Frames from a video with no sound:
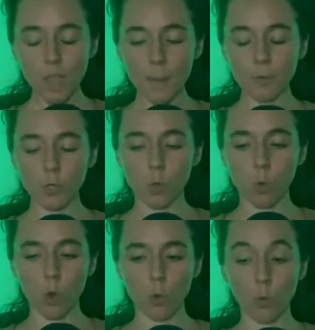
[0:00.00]
I'm going to
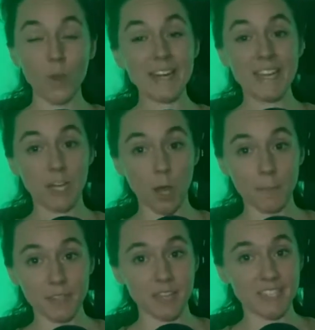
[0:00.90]
quote Whitney
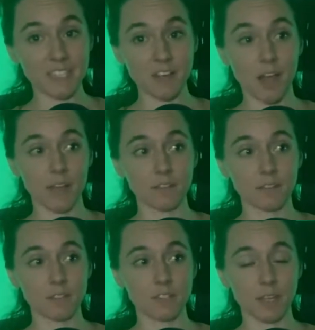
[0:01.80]
Cummings. I did not
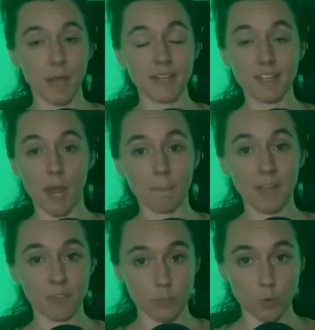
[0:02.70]

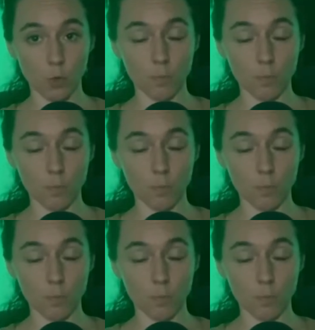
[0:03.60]
make this quote